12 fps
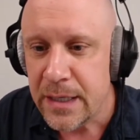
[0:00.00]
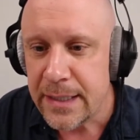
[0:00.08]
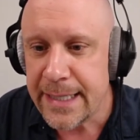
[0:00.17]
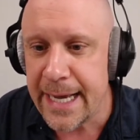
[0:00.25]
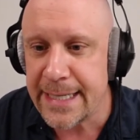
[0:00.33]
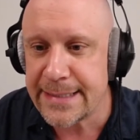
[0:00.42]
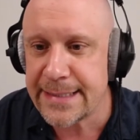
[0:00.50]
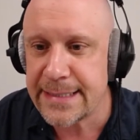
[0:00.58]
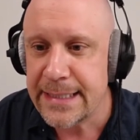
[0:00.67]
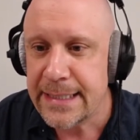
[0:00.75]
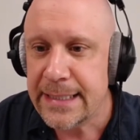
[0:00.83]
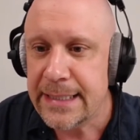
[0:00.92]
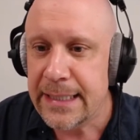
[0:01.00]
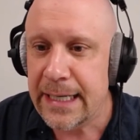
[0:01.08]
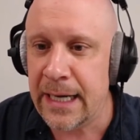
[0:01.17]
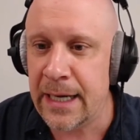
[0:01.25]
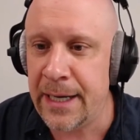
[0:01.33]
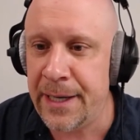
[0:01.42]
Yes.
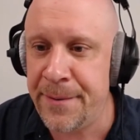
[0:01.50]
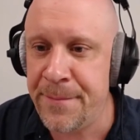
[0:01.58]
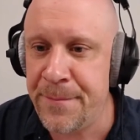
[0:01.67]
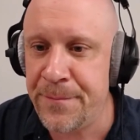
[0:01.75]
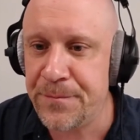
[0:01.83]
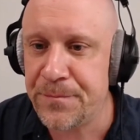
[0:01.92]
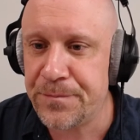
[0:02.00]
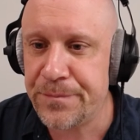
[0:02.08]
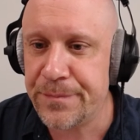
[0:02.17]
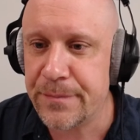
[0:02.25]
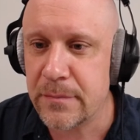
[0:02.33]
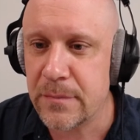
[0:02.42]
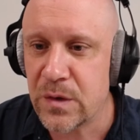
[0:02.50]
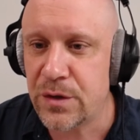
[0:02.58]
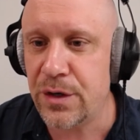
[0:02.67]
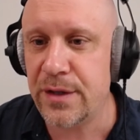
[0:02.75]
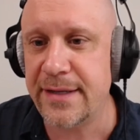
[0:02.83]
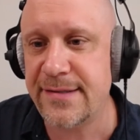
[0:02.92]
Good.
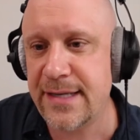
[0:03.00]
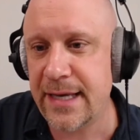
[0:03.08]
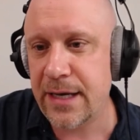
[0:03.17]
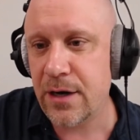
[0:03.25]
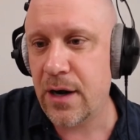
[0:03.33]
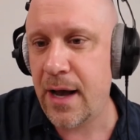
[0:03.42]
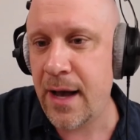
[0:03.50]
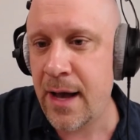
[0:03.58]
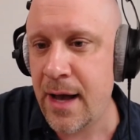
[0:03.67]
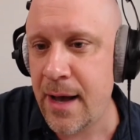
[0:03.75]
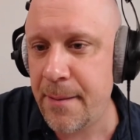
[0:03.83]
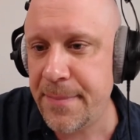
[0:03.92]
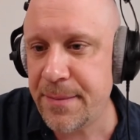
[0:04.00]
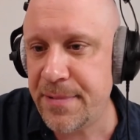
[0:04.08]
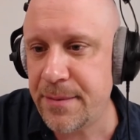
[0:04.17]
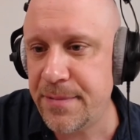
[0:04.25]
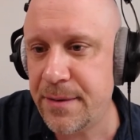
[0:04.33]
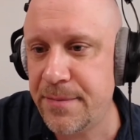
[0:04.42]
Let's see here.
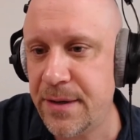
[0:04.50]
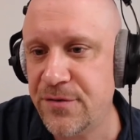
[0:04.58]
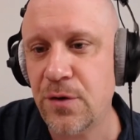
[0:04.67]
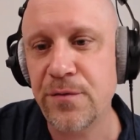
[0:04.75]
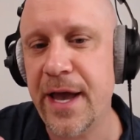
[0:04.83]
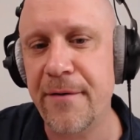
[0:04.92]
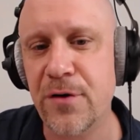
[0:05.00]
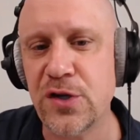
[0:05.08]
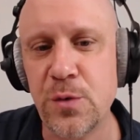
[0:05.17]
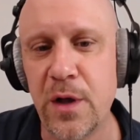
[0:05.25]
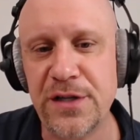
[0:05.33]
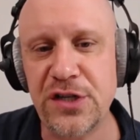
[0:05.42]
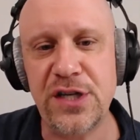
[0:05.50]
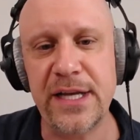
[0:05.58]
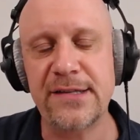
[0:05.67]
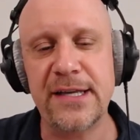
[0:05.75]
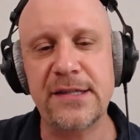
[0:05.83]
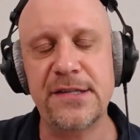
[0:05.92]
So yeah, virtual auditioning.
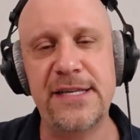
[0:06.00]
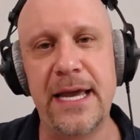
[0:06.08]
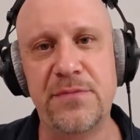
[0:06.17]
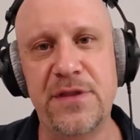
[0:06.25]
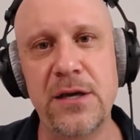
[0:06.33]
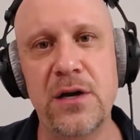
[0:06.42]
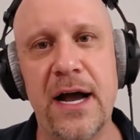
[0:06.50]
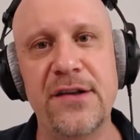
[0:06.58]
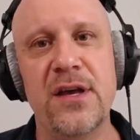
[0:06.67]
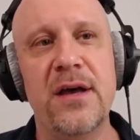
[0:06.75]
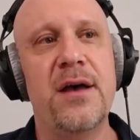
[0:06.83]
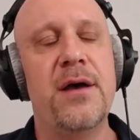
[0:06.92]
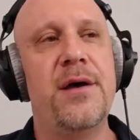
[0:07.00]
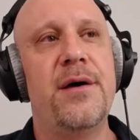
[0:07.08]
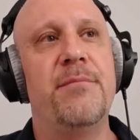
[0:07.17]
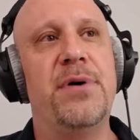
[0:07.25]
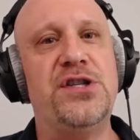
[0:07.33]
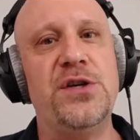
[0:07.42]
It's like the same thing, you guys,
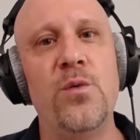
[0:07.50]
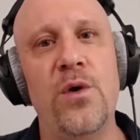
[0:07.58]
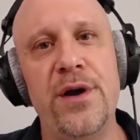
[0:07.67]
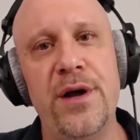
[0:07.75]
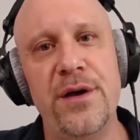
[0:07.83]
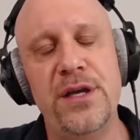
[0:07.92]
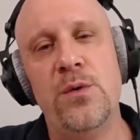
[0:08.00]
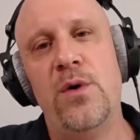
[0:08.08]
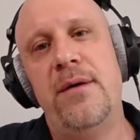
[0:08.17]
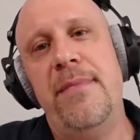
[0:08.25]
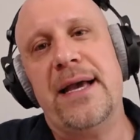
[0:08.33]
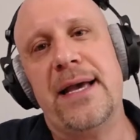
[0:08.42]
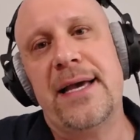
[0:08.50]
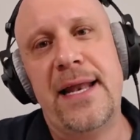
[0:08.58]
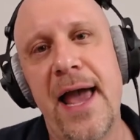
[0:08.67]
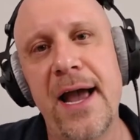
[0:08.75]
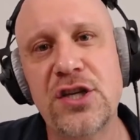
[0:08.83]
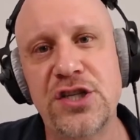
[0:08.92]
but you wanna make a
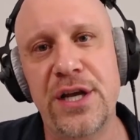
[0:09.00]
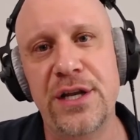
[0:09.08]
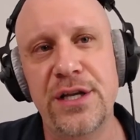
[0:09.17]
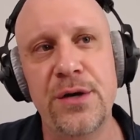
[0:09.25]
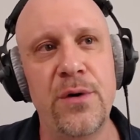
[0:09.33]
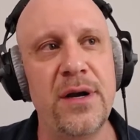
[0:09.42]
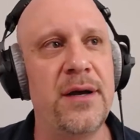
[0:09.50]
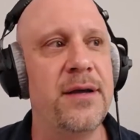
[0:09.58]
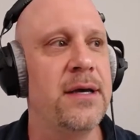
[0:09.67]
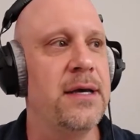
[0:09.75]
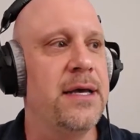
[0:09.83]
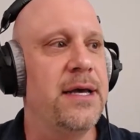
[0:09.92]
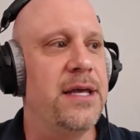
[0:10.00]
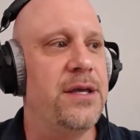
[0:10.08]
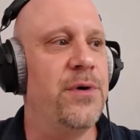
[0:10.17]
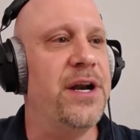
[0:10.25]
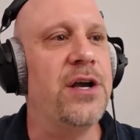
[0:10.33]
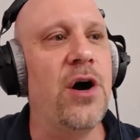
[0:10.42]
connection. You wanna
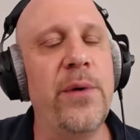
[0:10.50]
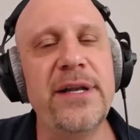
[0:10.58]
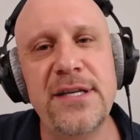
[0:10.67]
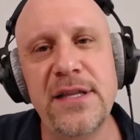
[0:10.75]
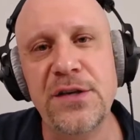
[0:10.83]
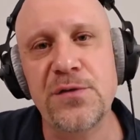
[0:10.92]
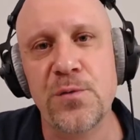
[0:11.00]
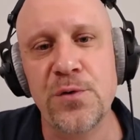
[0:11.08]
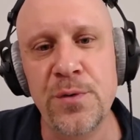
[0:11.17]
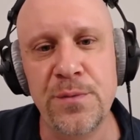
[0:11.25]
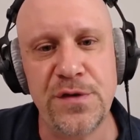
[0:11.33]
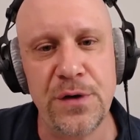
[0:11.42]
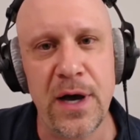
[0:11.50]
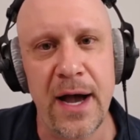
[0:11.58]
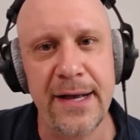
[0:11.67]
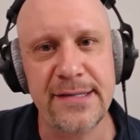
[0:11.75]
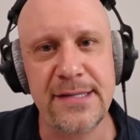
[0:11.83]
go into these rooms, you guys,